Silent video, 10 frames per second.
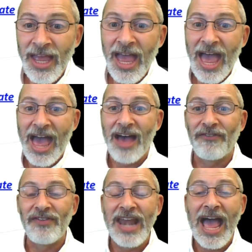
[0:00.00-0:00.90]

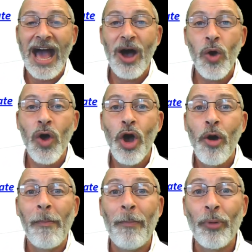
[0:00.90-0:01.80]
have now
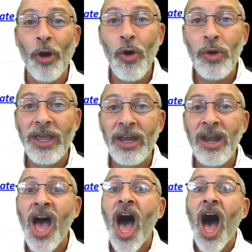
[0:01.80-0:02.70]

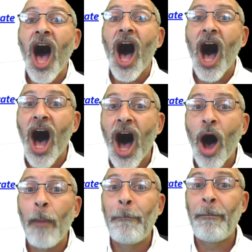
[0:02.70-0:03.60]
broken
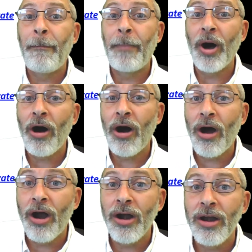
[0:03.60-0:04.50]

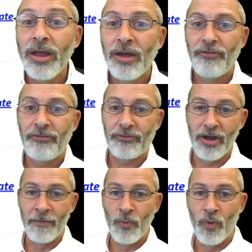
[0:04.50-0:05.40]
apart
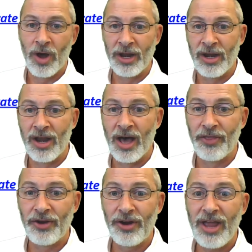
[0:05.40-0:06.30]
from one
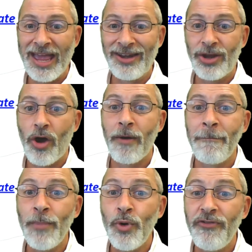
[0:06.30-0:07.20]
another and are
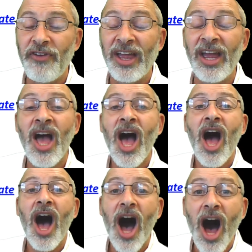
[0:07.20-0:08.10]
moving
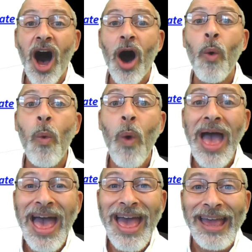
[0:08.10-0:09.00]

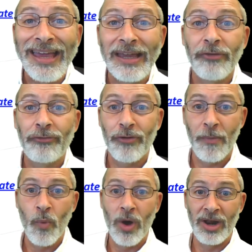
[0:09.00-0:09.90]
away
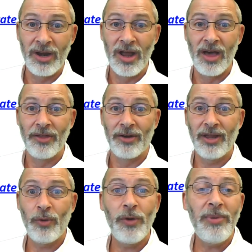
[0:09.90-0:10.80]
from one another.
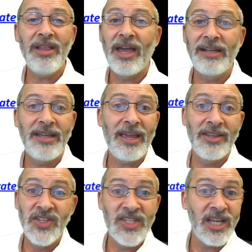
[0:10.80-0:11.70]
It would be like
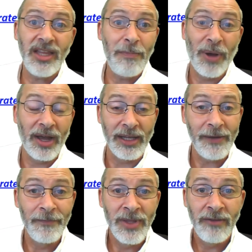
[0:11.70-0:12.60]
taking silly
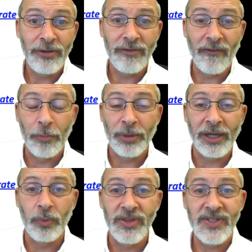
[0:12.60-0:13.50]
putty, if you've ever
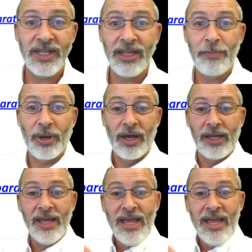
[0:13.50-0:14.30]
played with silly putty,